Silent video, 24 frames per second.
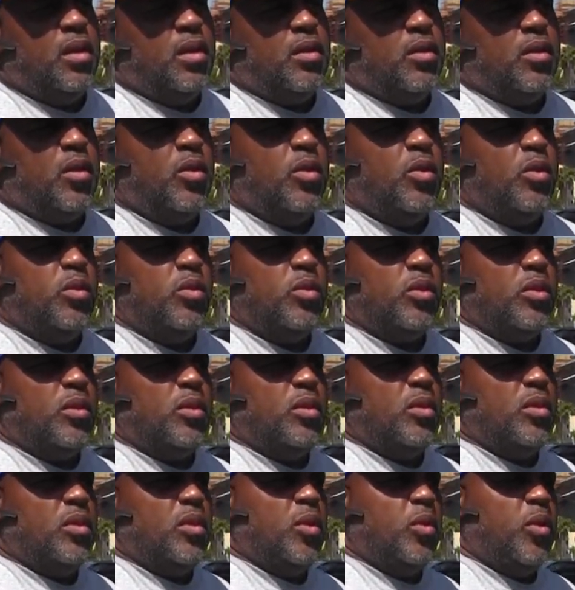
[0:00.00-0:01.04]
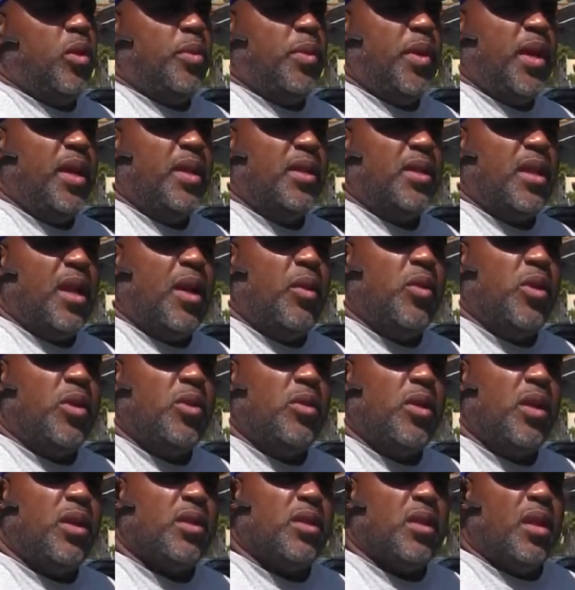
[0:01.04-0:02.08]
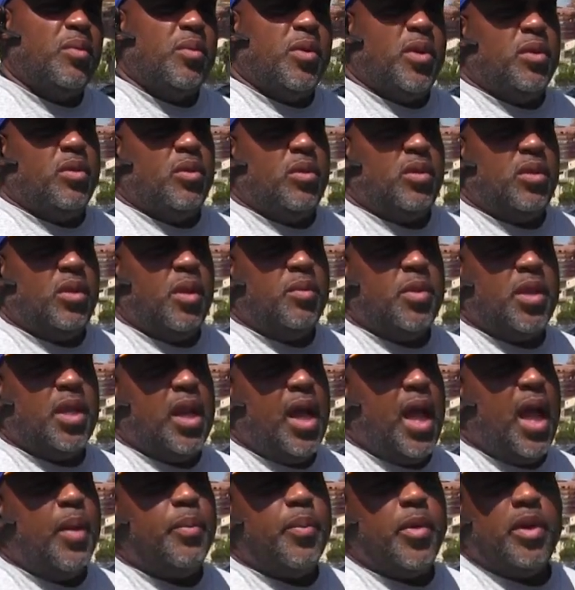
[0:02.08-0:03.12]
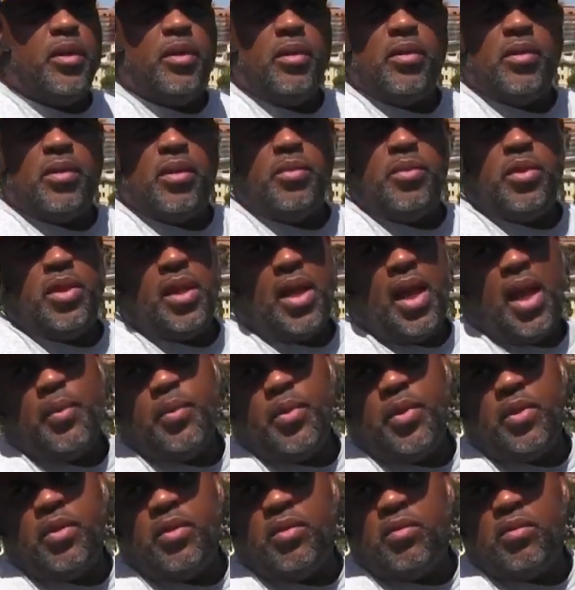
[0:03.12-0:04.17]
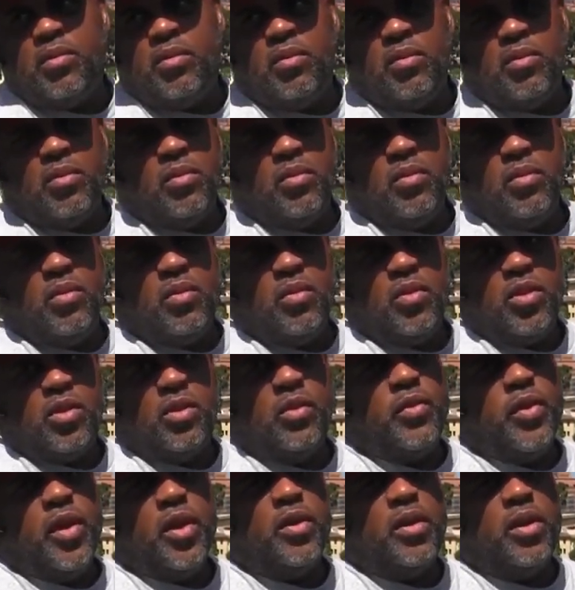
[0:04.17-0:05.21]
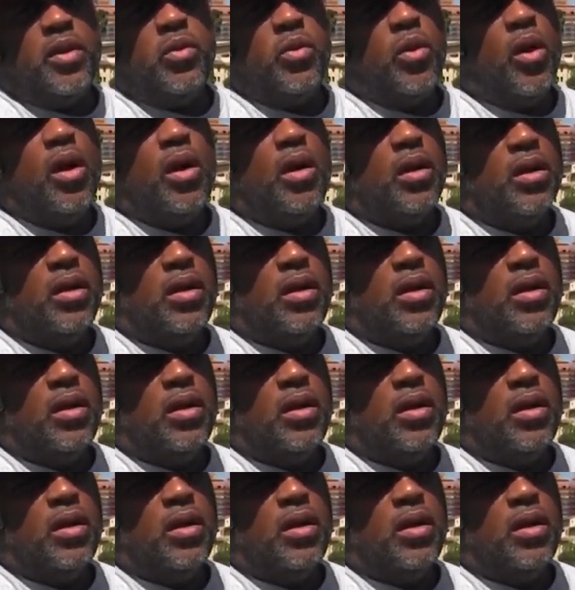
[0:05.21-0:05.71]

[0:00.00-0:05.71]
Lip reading: So to replace that with drugs, something happened severely wrong.